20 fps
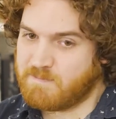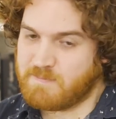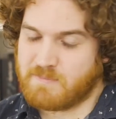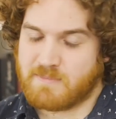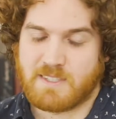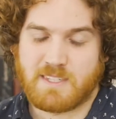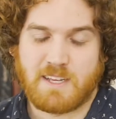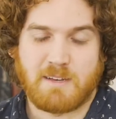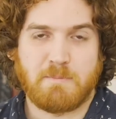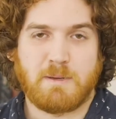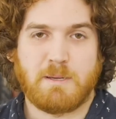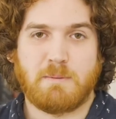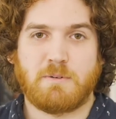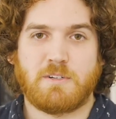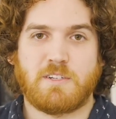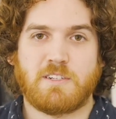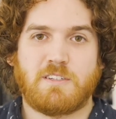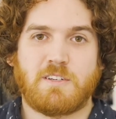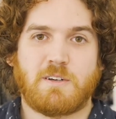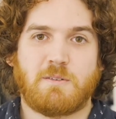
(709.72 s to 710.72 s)
some people
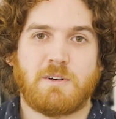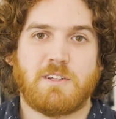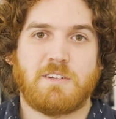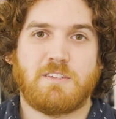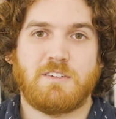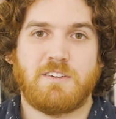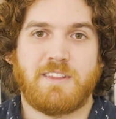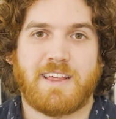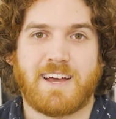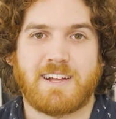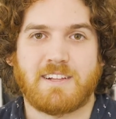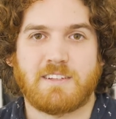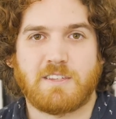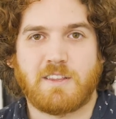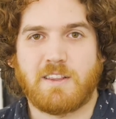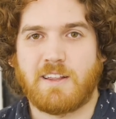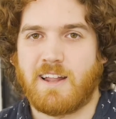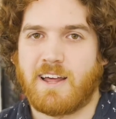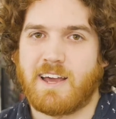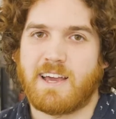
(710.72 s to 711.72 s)
just don't want to do that. So
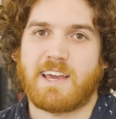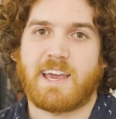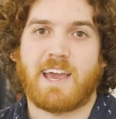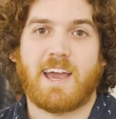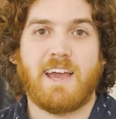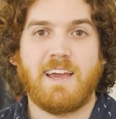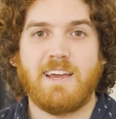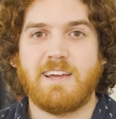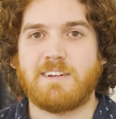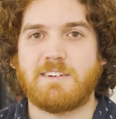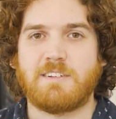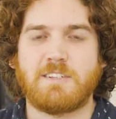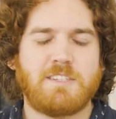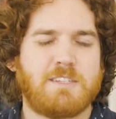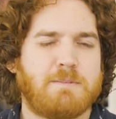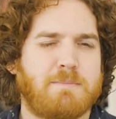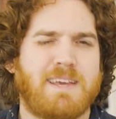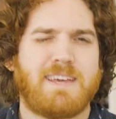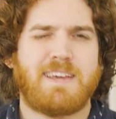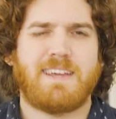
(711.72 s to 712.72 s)
they're like, hey, just
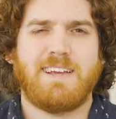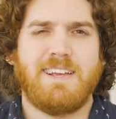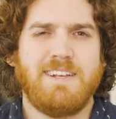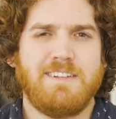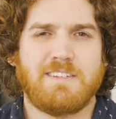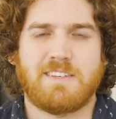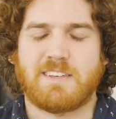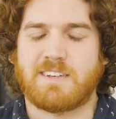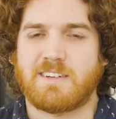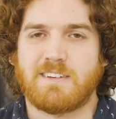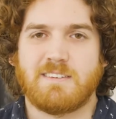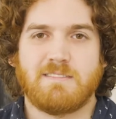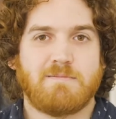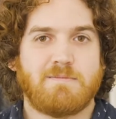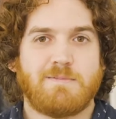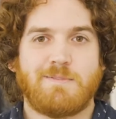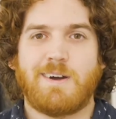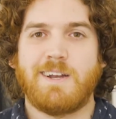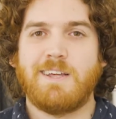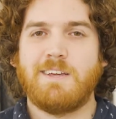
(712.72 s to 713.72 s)
to make it easier,
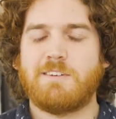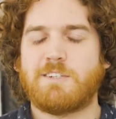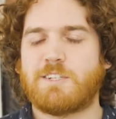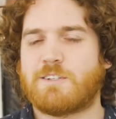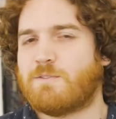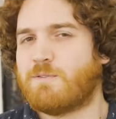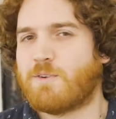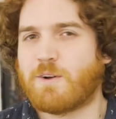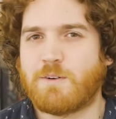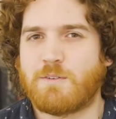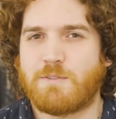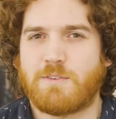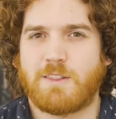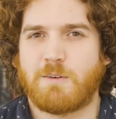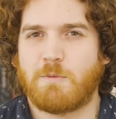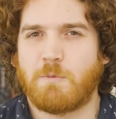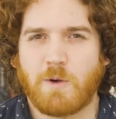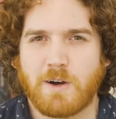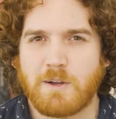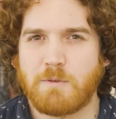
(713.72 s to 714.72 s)
why don't you just vote for the
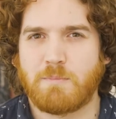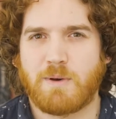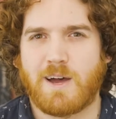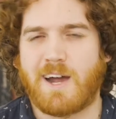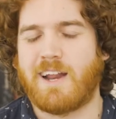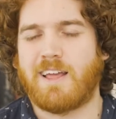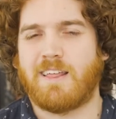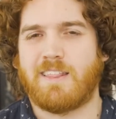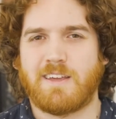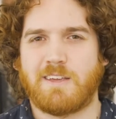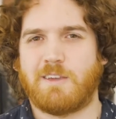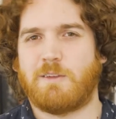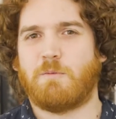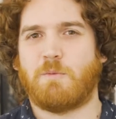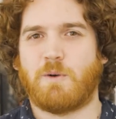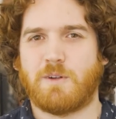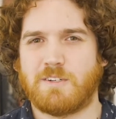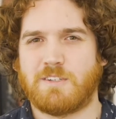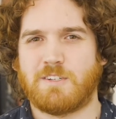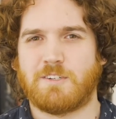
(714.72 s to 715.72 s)
one party that you
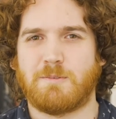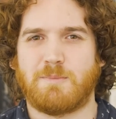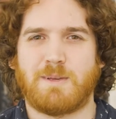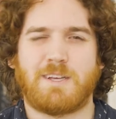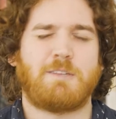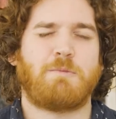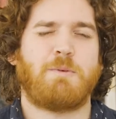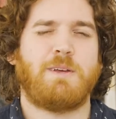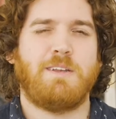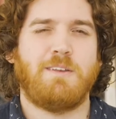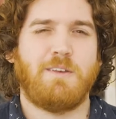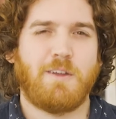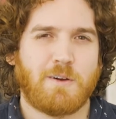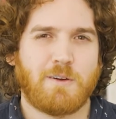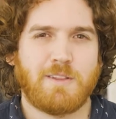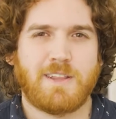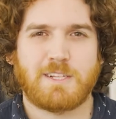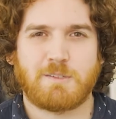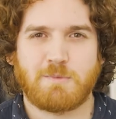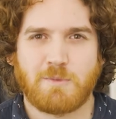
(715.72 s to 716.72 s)
want to? Because we know
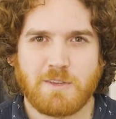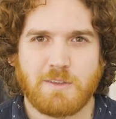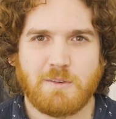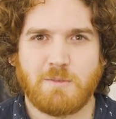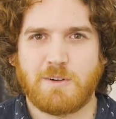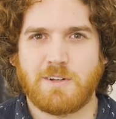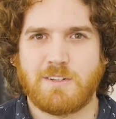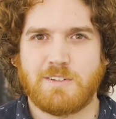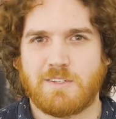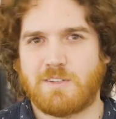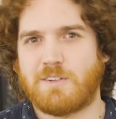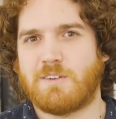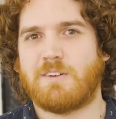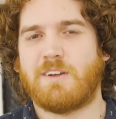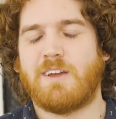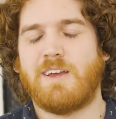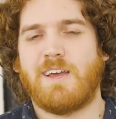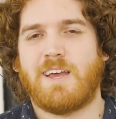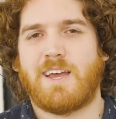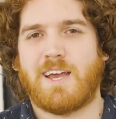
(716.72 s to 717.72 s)
that's what you want to do
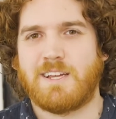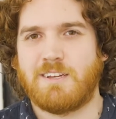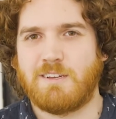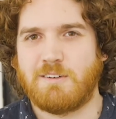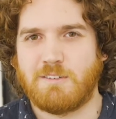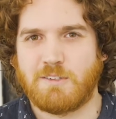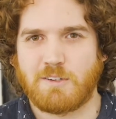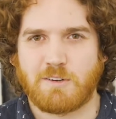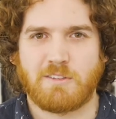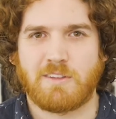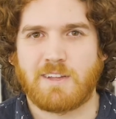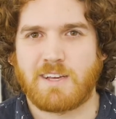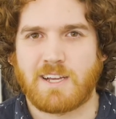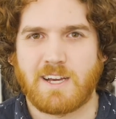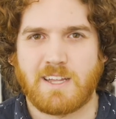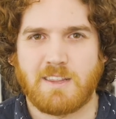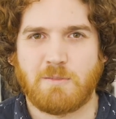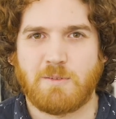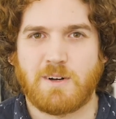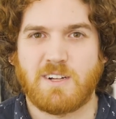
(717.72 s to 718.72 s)
and you don't like
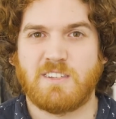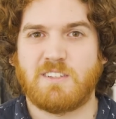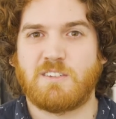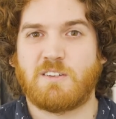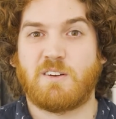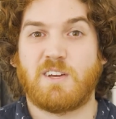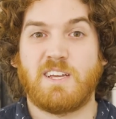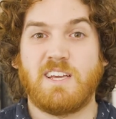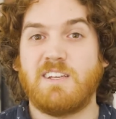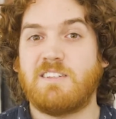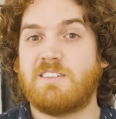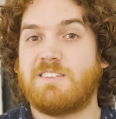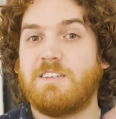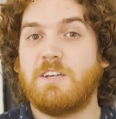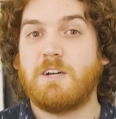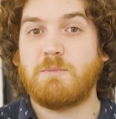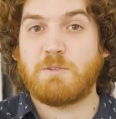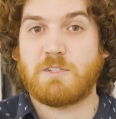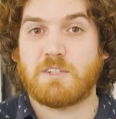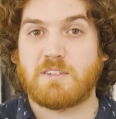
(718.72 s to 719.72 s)
other ones. So here's the
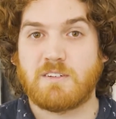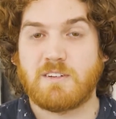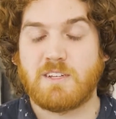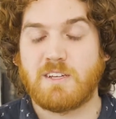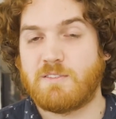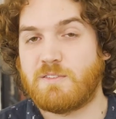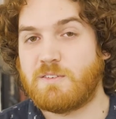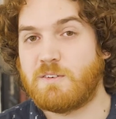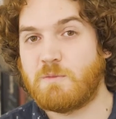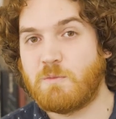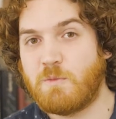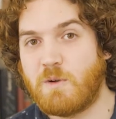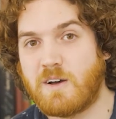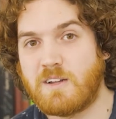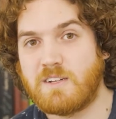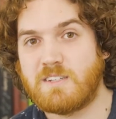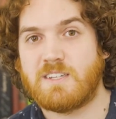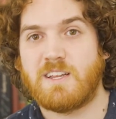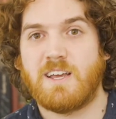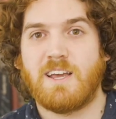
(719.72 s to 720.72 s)
option if you
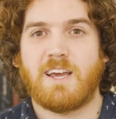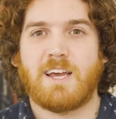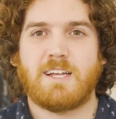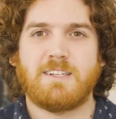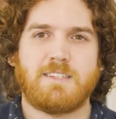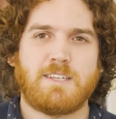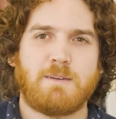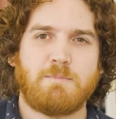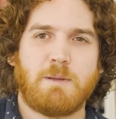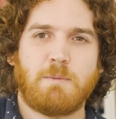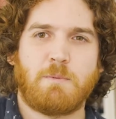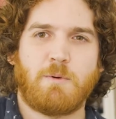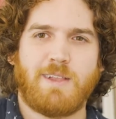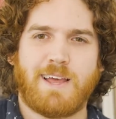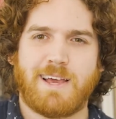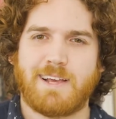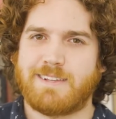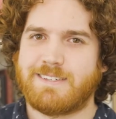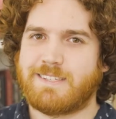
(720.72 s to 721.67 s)
want. And some people were like,